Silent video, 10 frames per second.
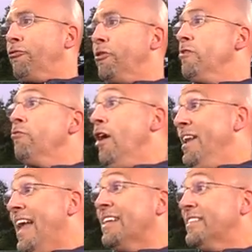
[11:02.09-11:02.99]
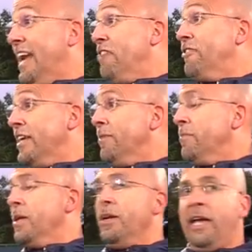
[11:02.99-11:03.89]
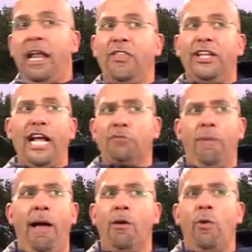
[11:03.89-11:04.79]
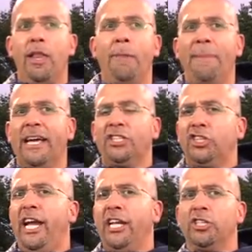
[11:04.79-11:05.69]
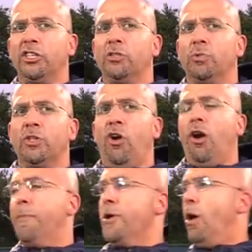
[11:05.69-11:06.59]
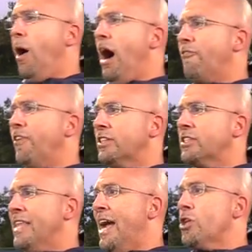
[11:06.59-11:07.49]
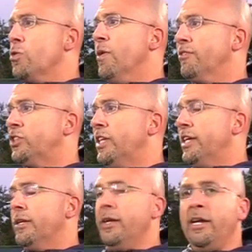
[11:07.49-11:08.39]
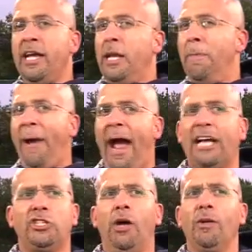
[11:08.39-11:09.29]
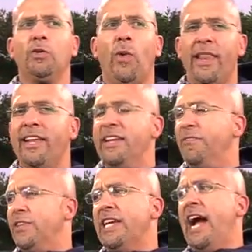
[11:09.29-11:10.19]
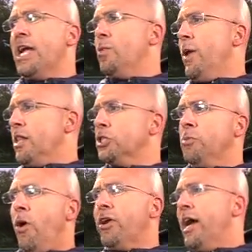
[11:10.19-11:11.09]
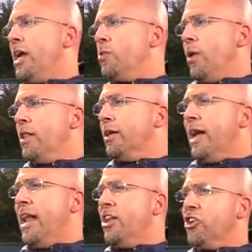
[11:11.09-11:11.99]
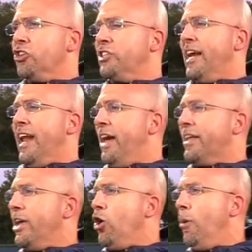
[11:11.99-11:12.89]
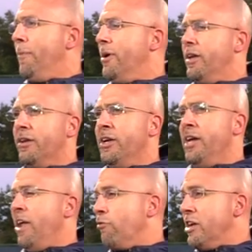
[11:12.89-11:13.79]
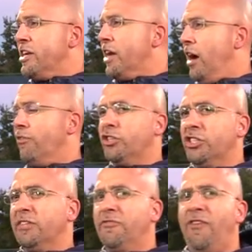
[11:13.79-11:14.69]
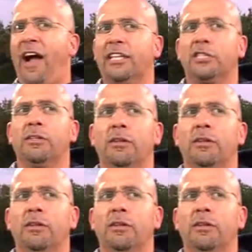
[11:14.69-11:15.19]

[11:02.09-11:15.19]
a free run at a safety. And I think that's probably one of the biggest changes with the RPO offense that you have seen. In the past, you always wanted a nifty guy, you wanted a smart guy, you wanted a guy to understand how to get open and read coverages and find